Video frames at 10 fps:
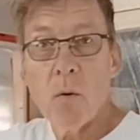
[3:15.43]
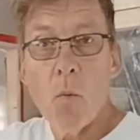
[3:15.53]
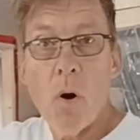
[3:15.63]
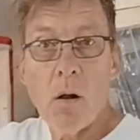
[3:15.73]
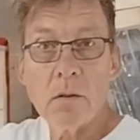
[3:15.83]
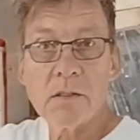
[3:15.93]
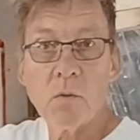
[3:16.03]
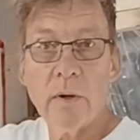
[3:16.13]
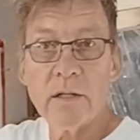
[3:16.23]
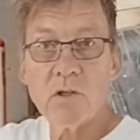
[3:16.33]
wall
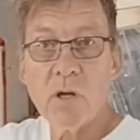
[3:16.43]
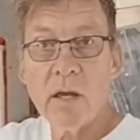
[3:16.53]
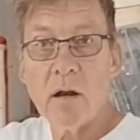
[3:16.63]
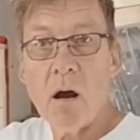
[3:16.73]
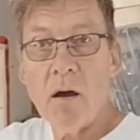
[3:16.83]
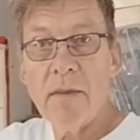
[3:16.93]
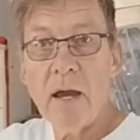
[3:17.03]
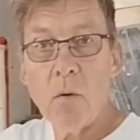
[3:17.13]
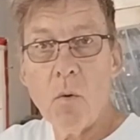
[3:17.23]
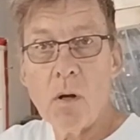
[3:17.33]
switch, and on
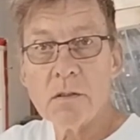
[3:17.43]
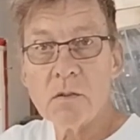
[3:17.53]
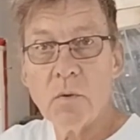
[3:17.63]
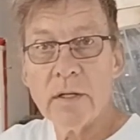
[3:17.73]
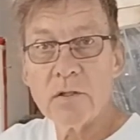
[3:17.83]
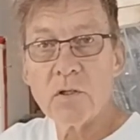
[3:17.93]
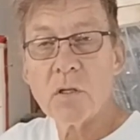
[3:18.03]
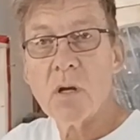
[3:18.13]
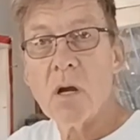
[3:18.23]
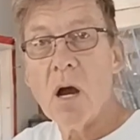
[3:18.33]
that wall
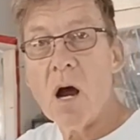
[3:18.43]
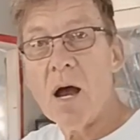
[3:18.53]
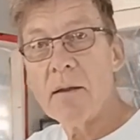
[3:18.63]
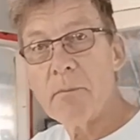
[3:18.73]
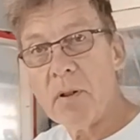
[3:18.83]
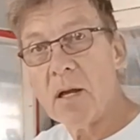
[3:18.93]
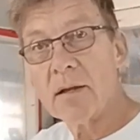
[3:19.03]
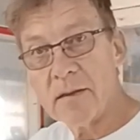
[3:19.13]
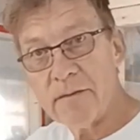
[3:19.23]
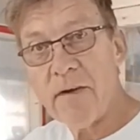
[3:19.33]
switch, I
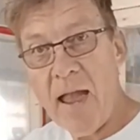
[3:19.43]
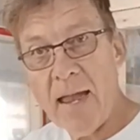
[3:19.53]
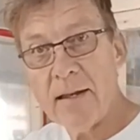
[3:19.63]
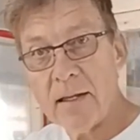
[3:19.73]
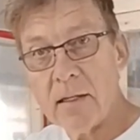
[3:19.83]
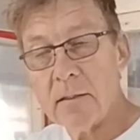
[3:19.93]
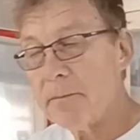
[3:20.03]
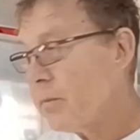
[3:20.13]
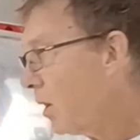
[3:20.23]
plug the fan in,